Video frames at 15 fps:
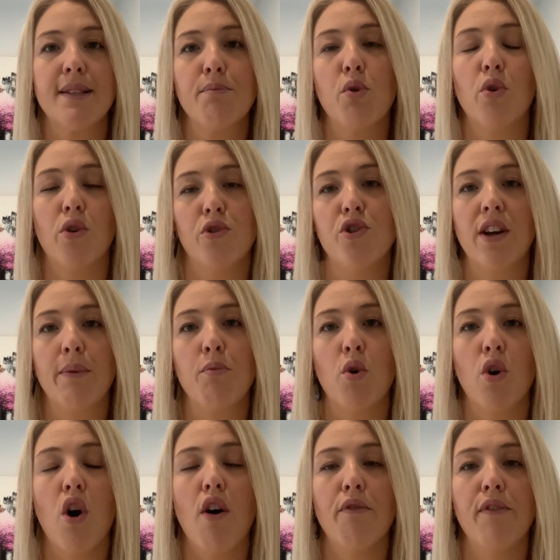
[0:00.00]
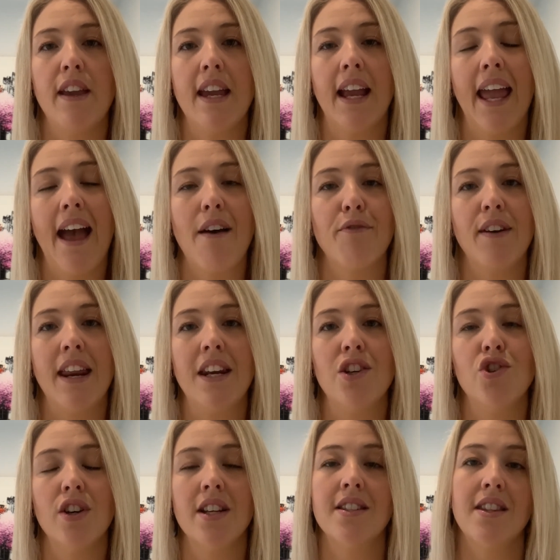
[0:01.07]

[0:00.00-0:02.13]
more or drink more coffee and caffeinated drinks,